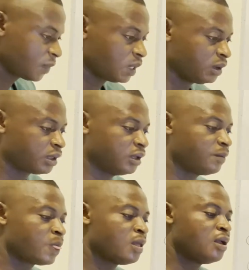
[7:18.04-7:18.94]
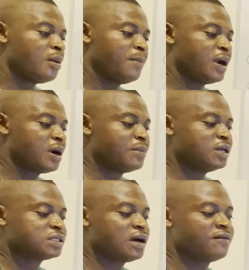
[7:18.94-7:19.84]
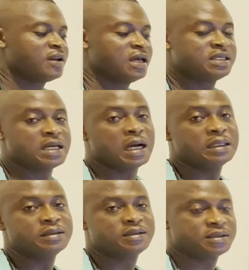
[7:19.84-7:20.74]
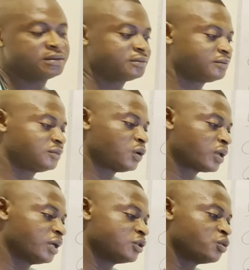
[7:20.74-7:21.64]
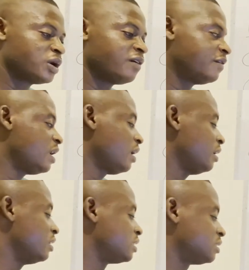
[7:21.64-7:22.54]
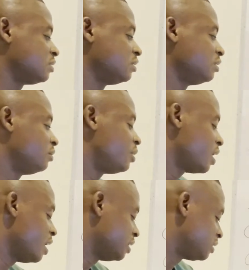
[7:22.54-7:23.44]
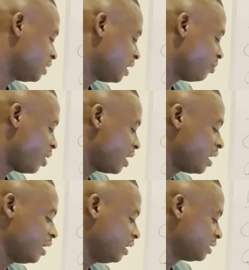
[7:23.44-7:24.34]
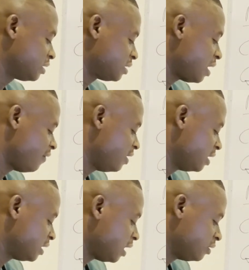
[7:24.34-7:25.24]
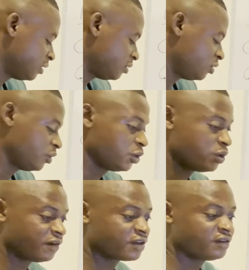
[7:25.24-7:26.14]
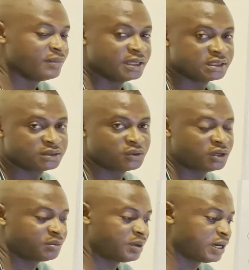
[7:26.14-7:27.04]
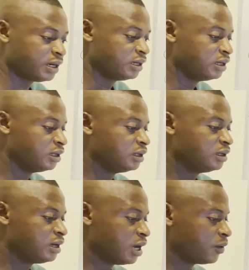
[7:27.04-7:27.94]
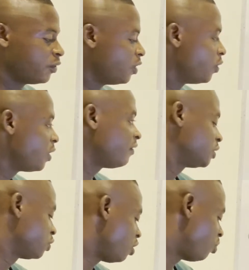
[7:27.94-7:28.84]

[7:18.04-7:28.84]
Okay, para means having a child. Okay, so gravida is pregnancy and para is having a child, or when you have given birth, you call it para. Now, we have what we call